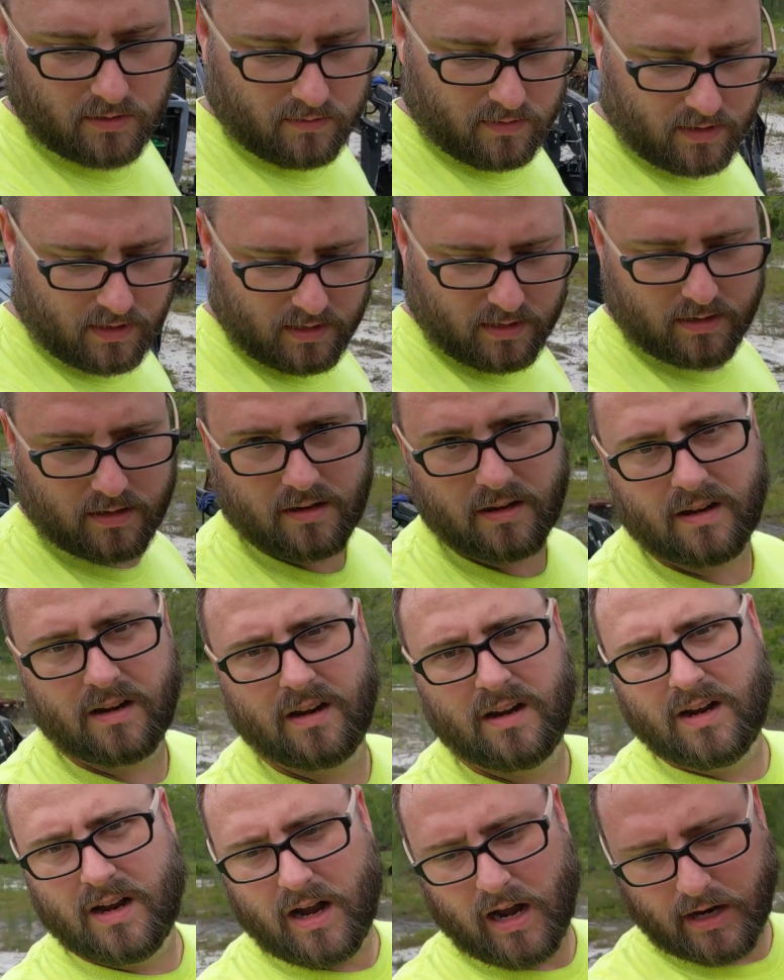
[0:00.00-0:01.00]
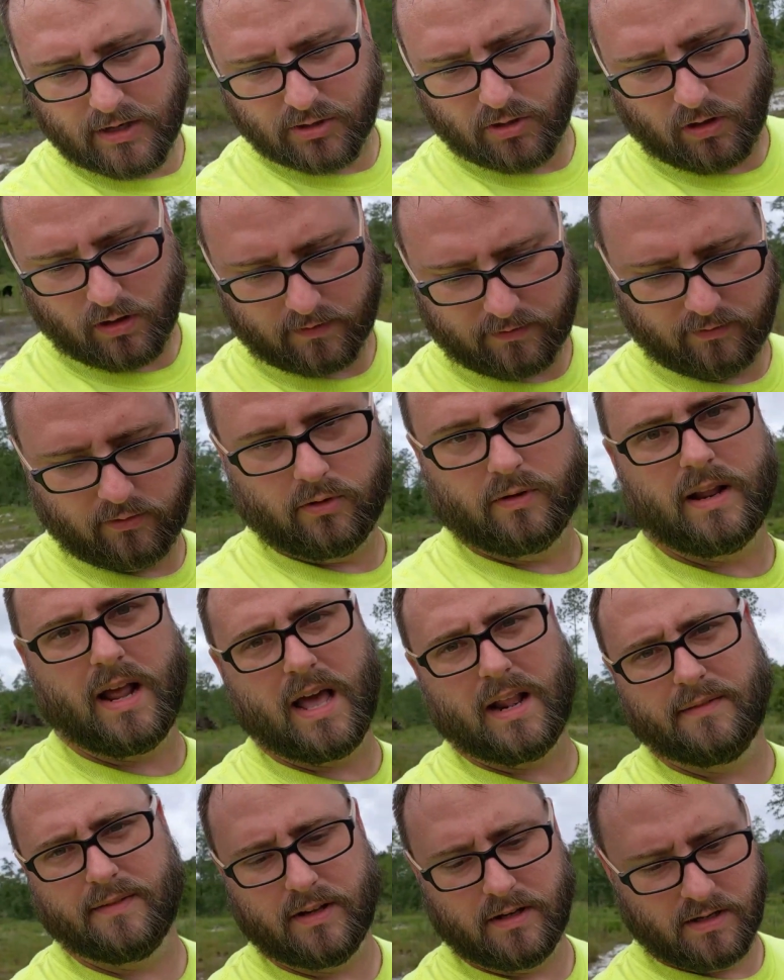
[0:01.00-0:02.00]
of the hydraulic fluid
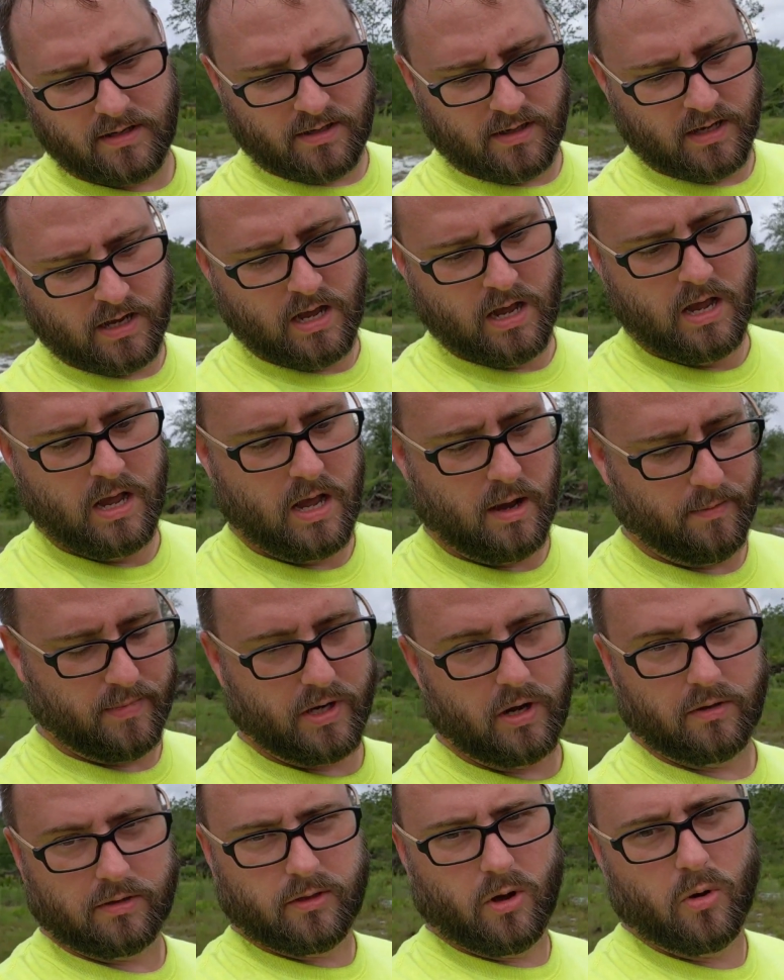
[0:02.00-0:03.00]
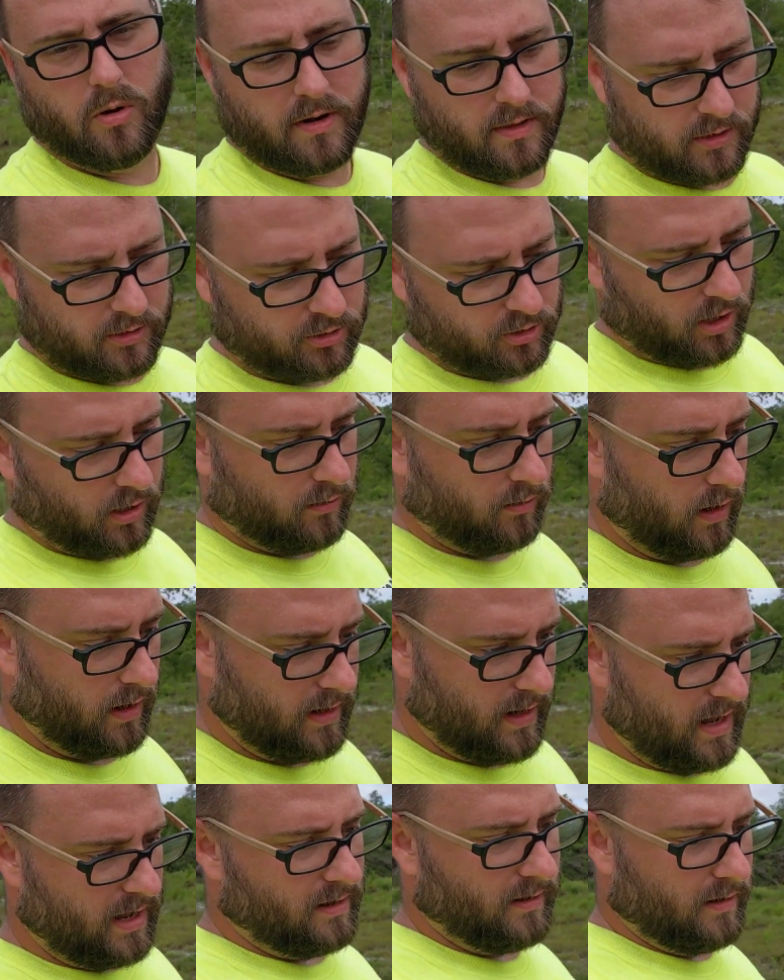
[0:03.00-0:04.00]
out of it. I'm going to go throw it in the truck right
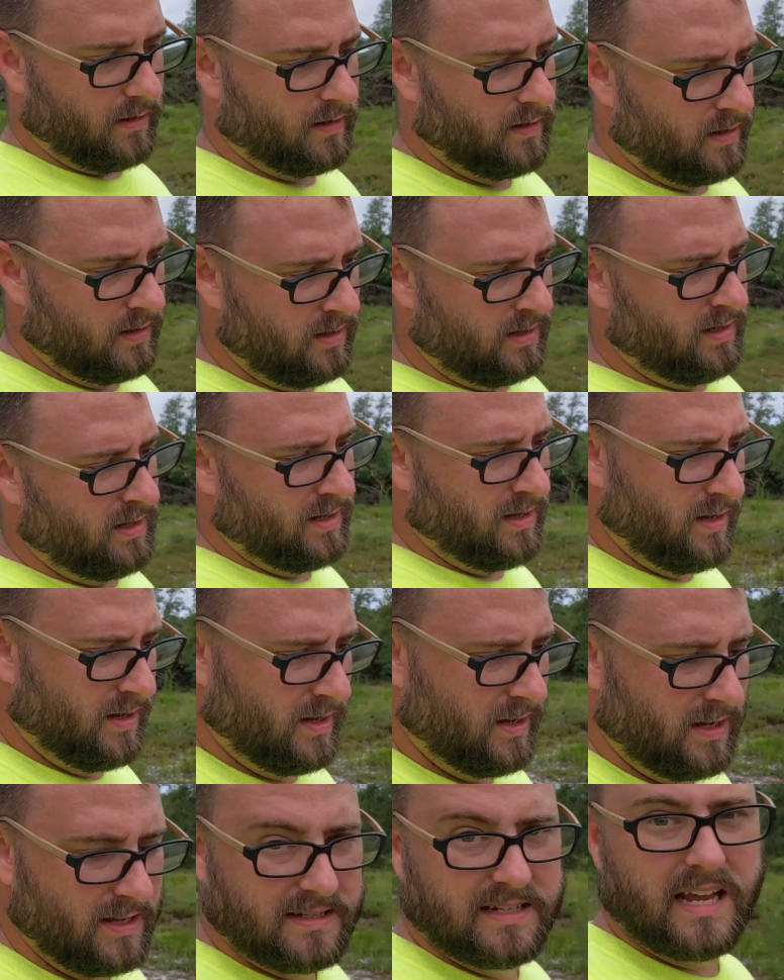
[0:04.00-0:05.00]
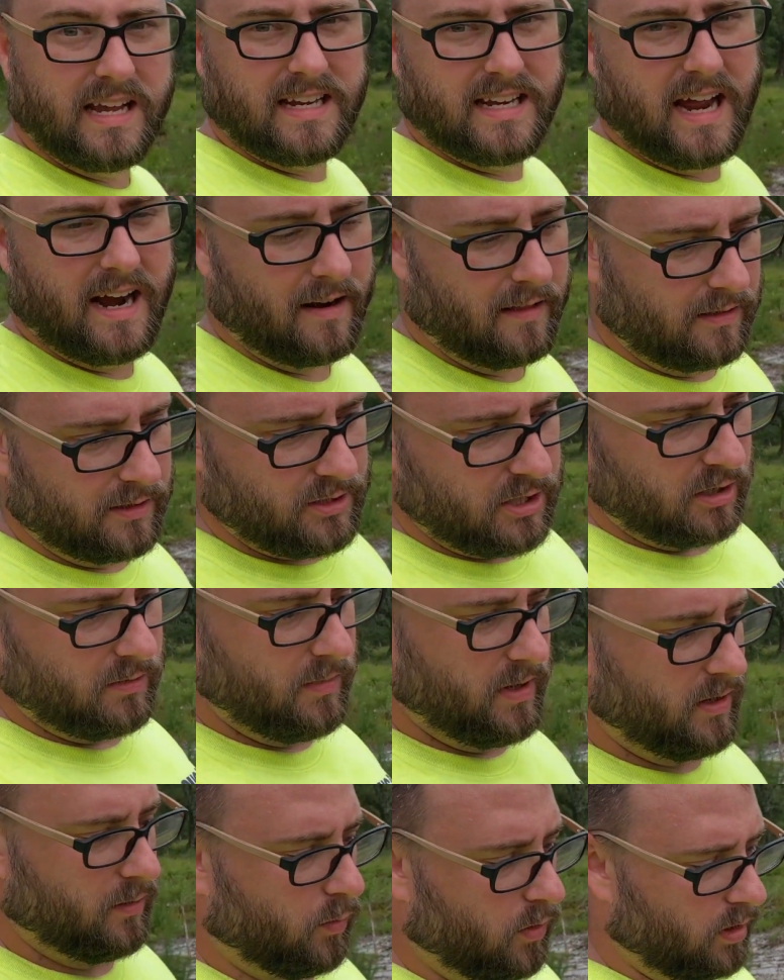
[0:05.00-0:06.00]
now to take it down to the
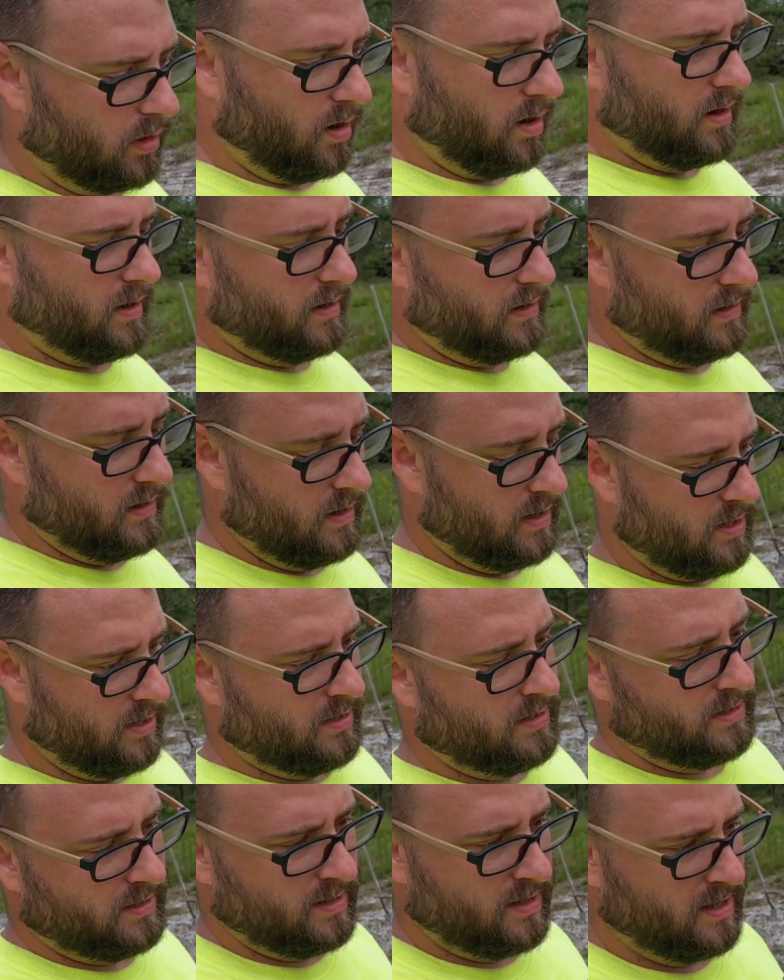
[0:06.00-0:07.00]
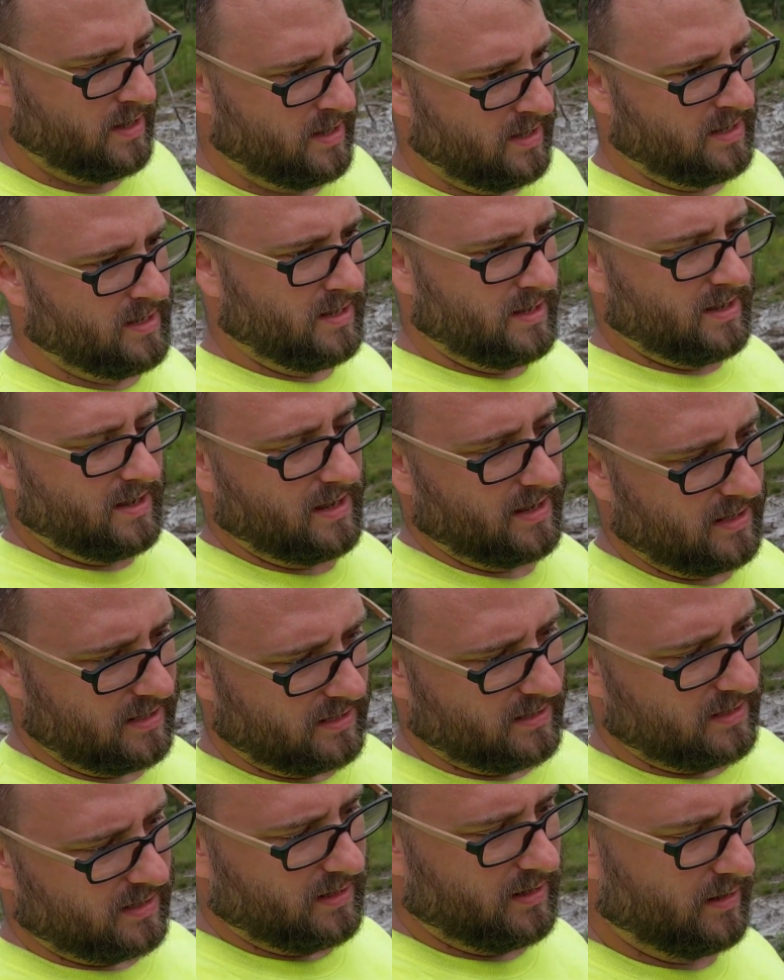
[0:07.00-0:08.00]
gentleman to work on it,
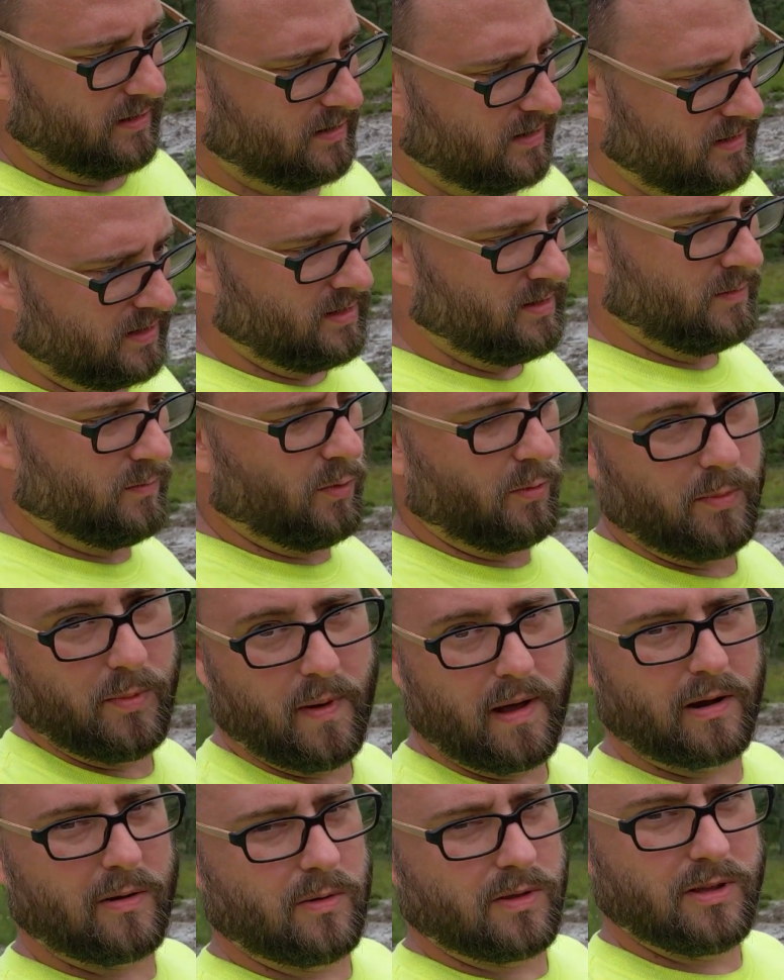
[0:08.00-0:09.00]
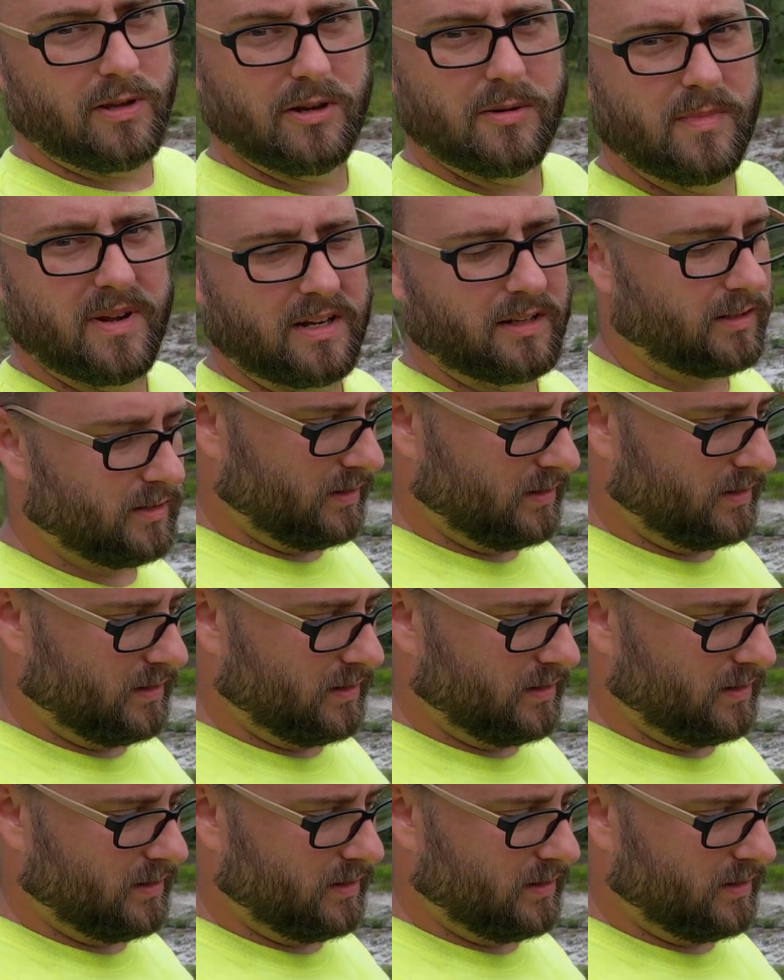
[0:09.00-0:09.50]
and we'll be back with you in a minute.